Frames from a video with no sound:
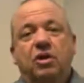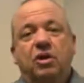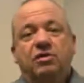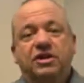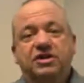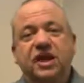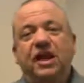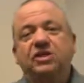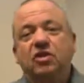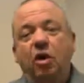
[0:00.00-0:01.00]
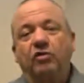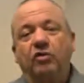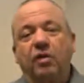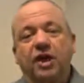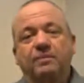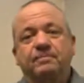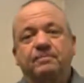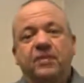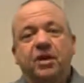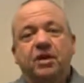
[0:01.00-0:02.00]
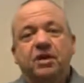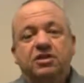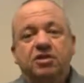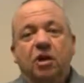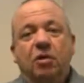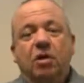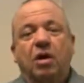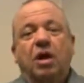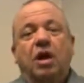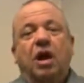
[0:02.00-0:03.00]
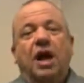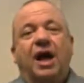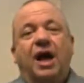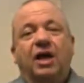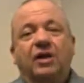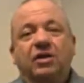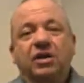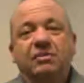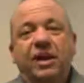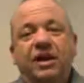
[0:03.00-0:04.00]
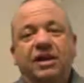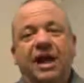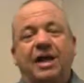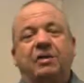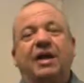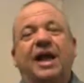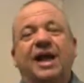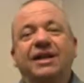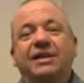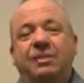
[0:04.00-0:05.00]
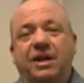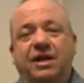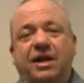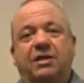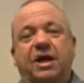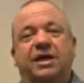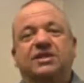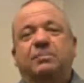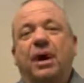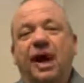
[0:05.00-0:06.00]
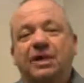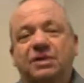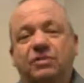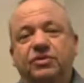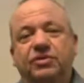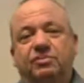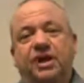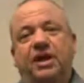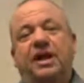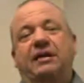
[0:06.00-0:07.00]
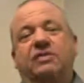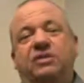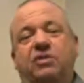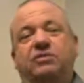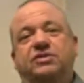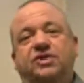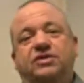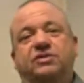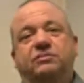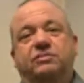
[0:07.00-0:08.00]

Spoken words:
This thing is overripe. So are they going to bail it out? Can they bail it out? Is it possible to bail out this whole system?